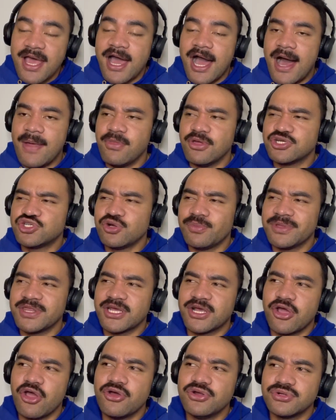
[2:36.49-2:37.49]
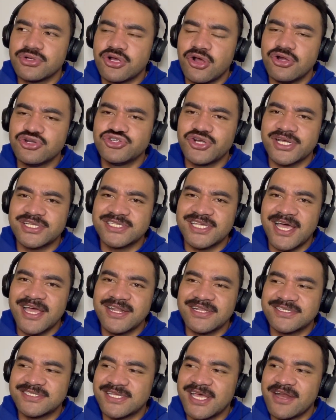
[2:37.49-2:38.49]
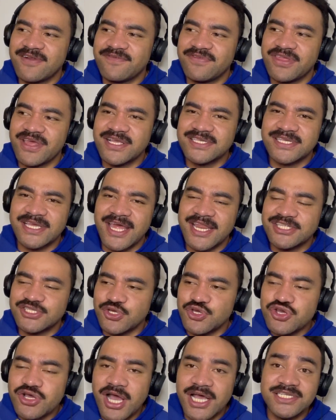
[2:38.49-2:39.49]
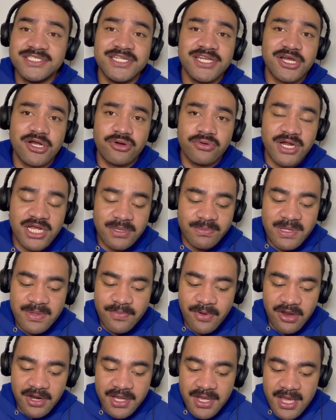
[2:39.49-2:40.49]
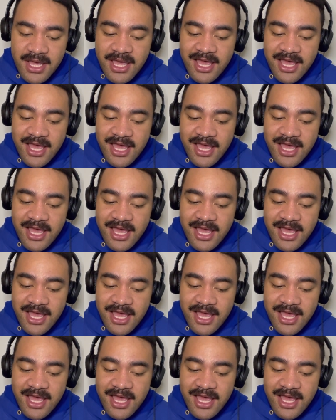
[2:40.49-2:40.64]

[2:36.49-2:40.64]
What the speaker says: I'm not sure about the contract side of things again, so you guys need to correct me, but